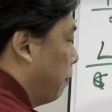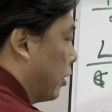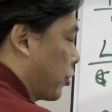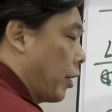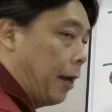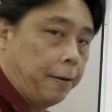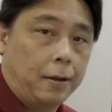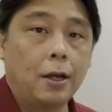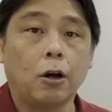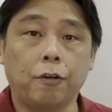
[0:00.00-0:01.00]
per share.
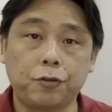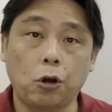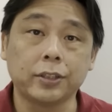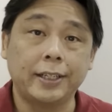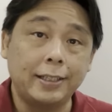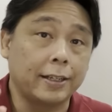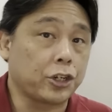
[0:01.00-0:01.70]
Of course, they did a